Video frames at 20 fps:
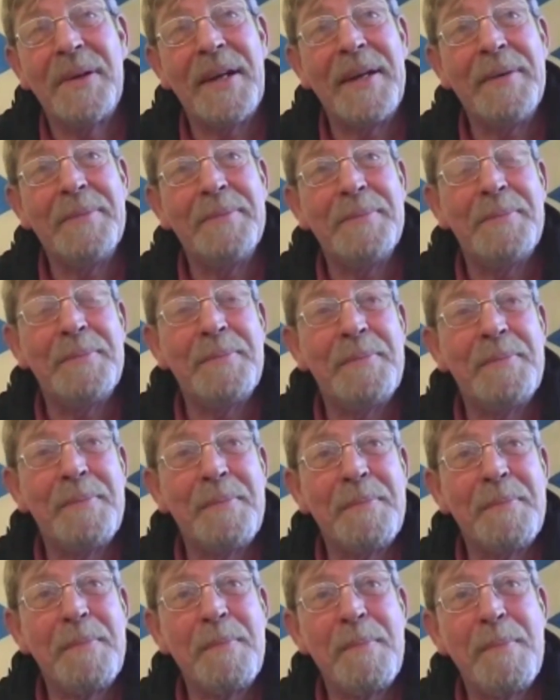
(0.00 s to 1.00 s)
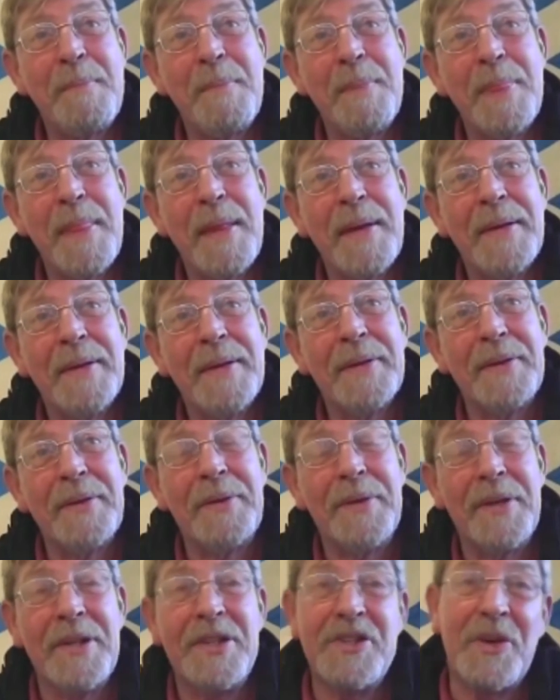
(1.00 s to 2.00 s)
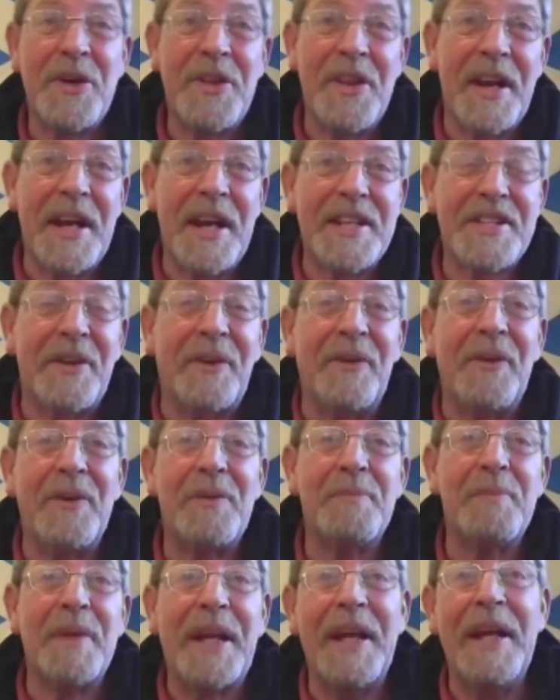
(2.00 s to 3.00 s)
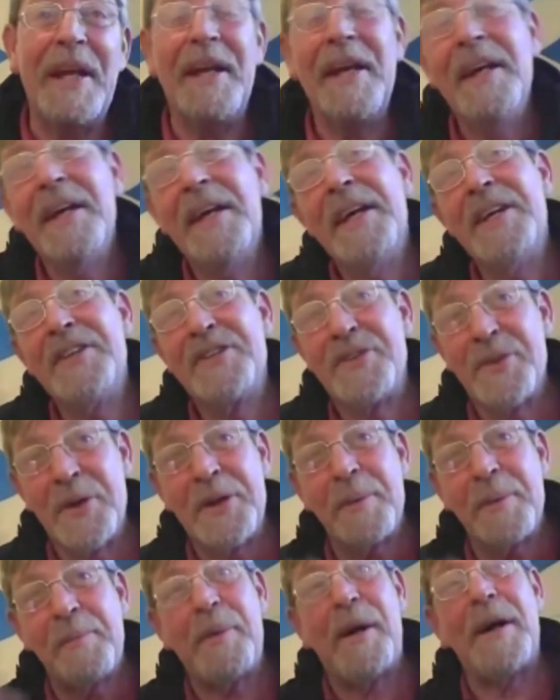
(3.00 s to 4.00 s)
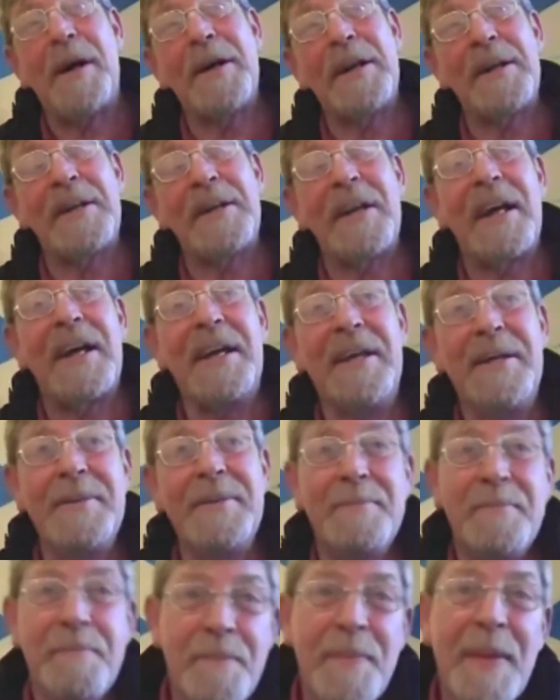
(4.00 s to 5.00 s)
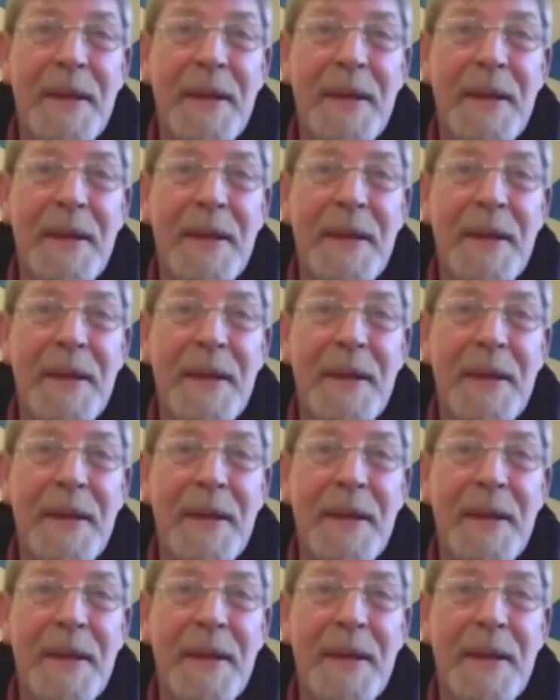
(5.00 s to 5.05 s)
All right. Now, enjoy the rest of Hogmanay. Enjoy the party tonight.